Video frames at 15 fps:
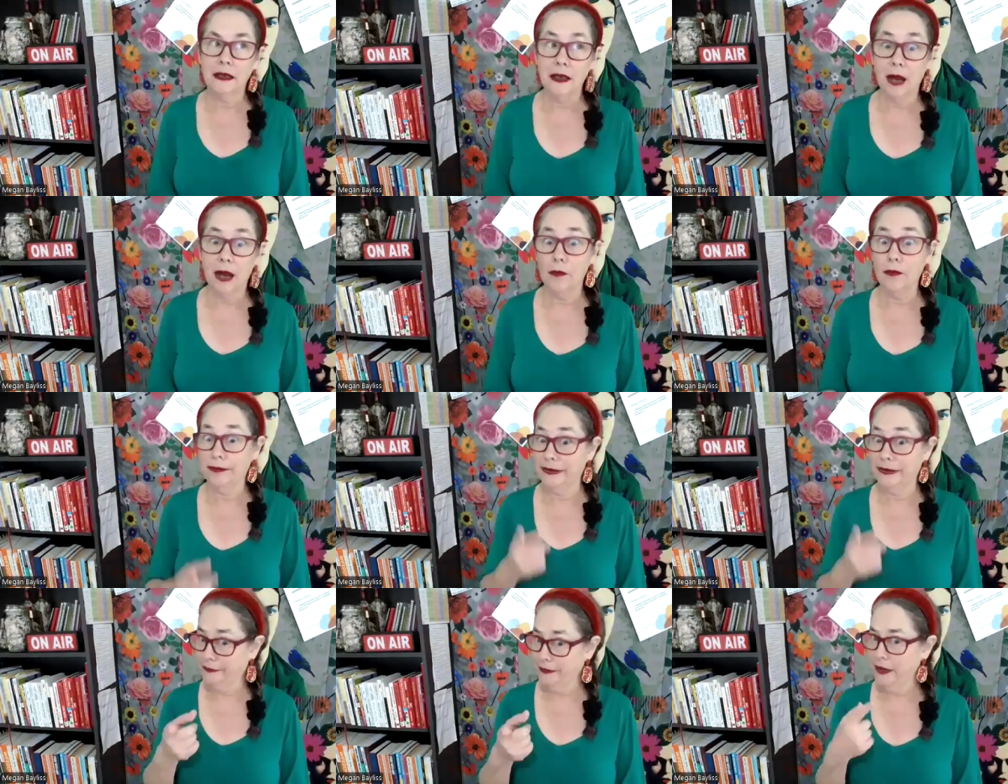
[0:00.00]

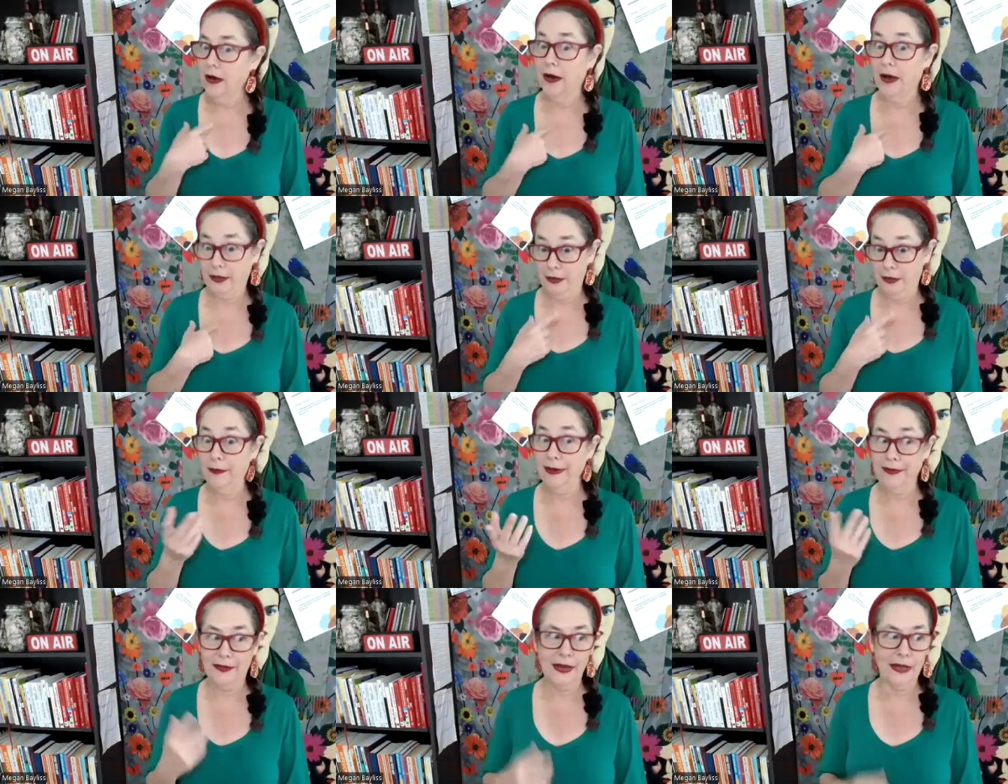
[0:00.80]
yeah. I know
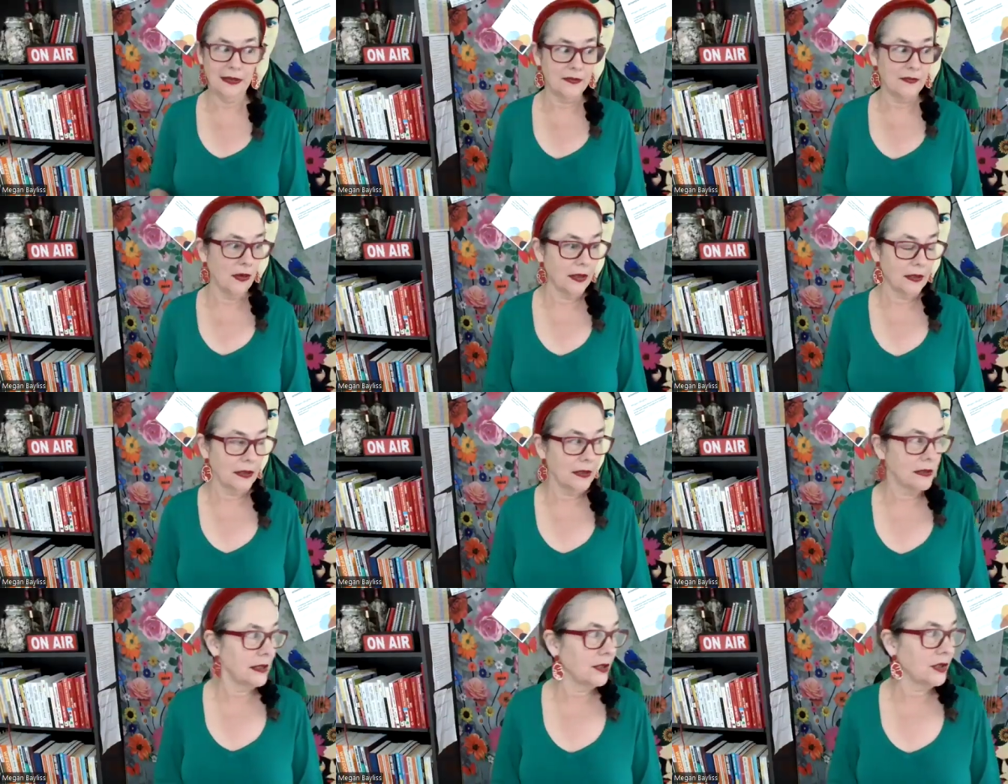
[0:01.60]
about that divided
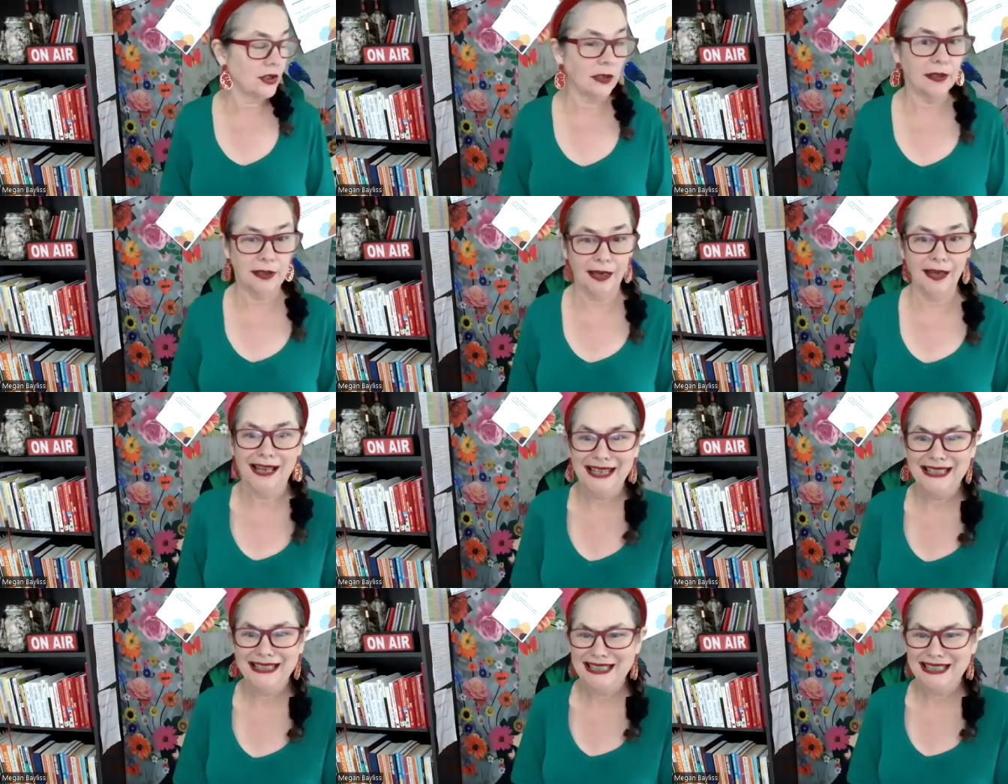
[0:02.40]
attention. Yeah,